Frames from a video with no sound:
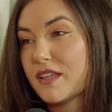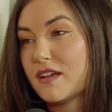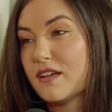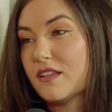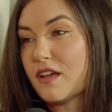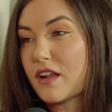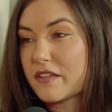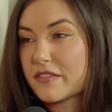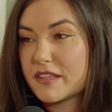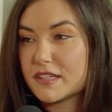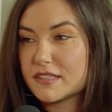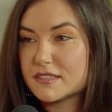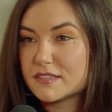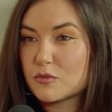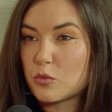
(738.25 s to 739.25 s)
a lot of
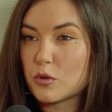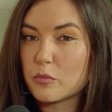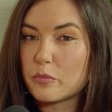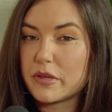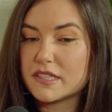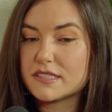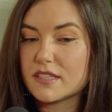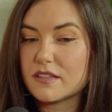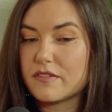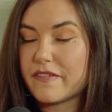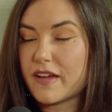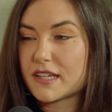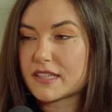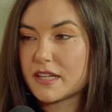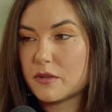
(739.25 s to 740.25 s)
things were based on the
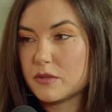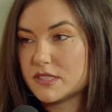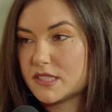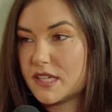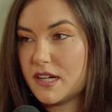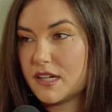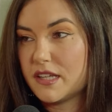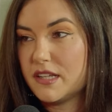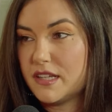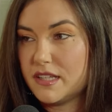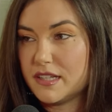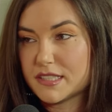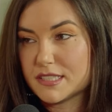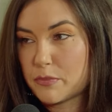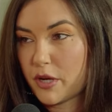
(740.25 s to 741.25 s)
fact that i was young and
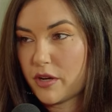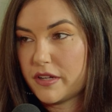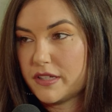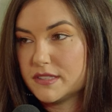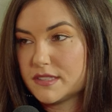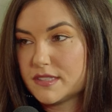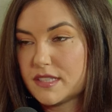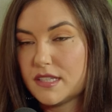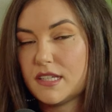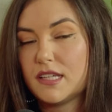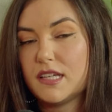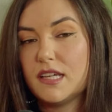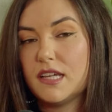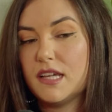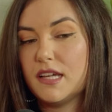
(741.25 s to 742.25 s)
inexperienced
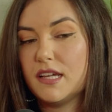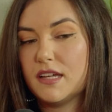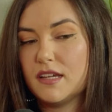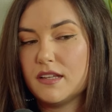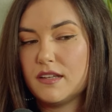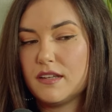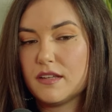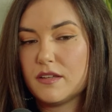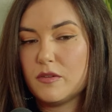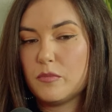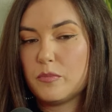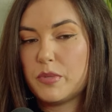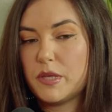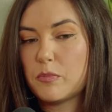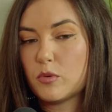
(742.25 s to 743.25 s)
and
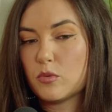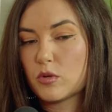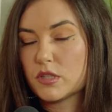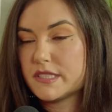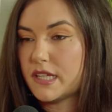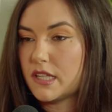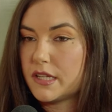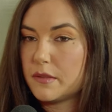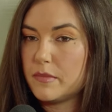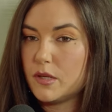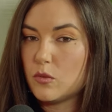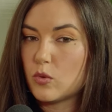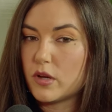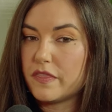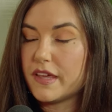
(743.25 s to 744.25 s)
people were telling me
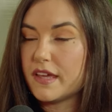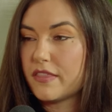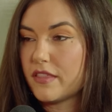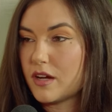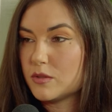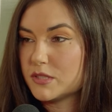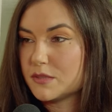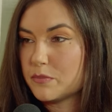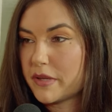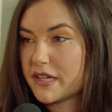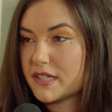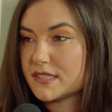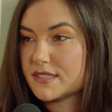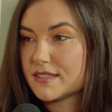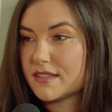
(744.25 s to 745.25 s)
what they thought was
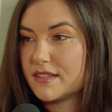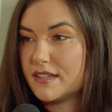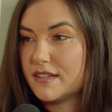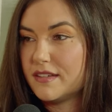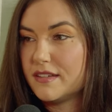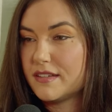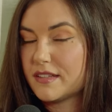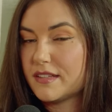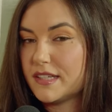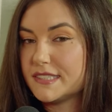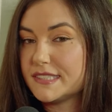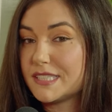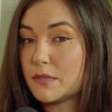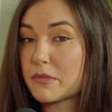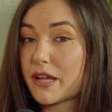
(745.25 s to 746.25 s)
best and and
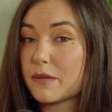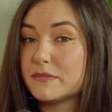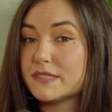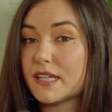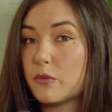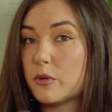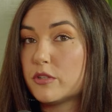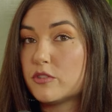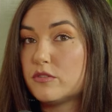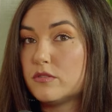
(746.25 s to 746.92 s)
sometimes i would